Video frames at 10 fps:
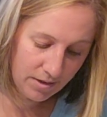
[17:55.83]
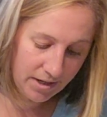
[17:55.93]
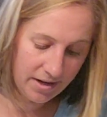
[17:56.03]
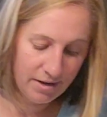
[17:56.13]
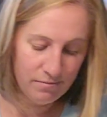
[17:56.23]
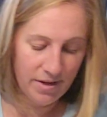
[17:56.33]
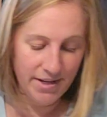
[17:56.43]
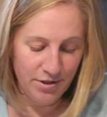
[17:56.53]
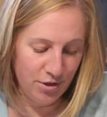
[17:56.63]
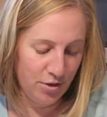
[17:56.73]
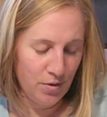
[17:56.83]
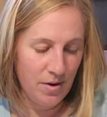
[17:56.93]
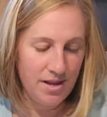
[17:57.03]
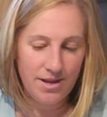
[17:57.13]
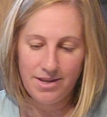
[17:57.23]
I cannot wait
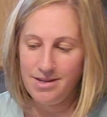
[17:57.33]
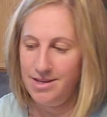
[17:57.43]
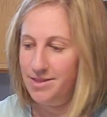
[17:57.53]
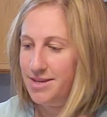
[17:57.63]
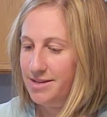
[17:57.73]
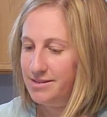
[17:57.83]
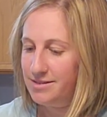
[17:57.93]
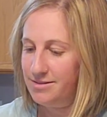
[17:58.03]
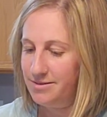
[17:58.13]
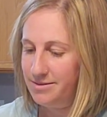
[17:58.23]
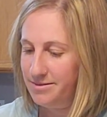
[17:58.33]
to eat this.